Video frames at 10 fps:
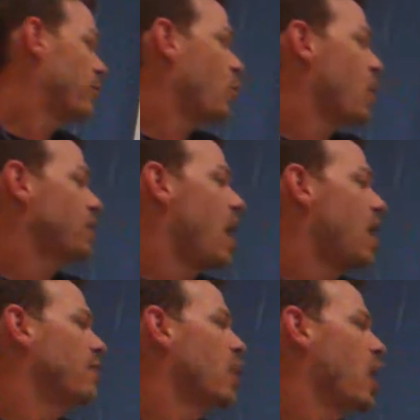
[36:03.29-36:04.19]
course,
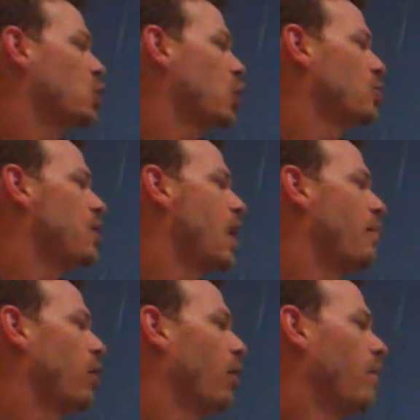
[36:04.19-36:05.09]
Avogadro's
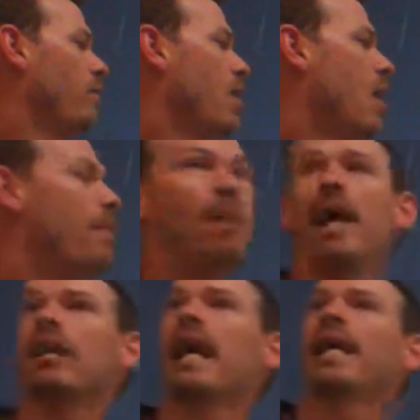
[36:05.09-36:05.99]
number.
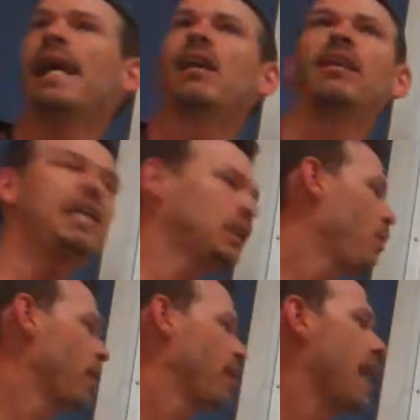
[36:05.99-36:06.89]
But like Annalise
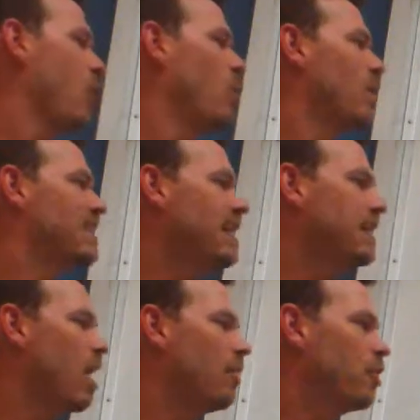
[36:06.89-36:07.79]
pointed out, was this
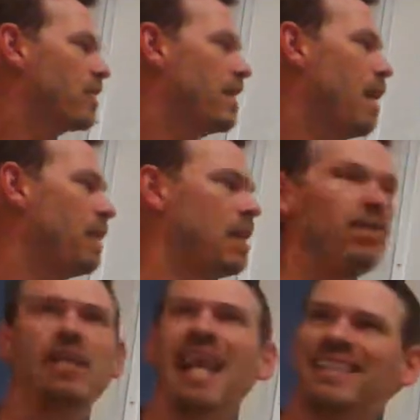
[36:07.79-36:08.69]
other step
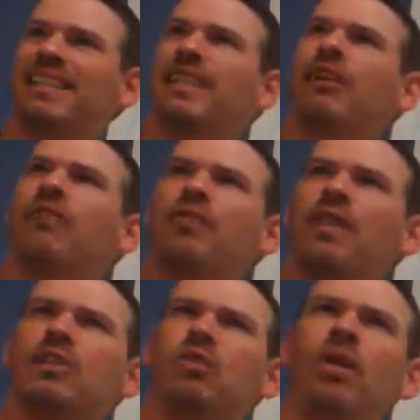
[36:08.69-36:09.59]
even necessary for
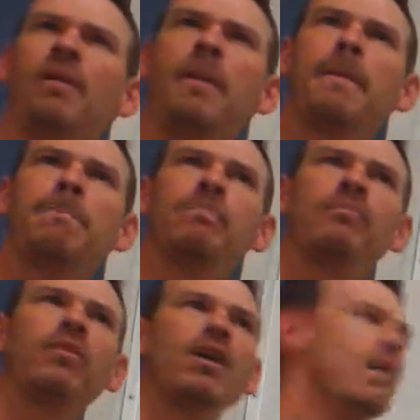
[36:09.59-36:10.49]
this one?
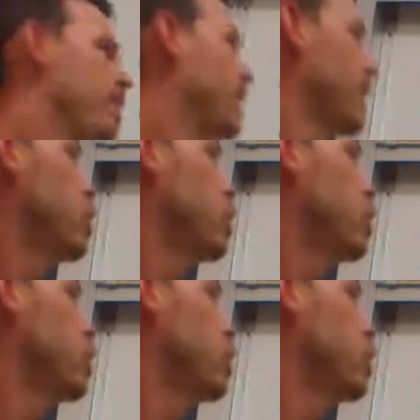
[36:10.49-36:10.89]
Because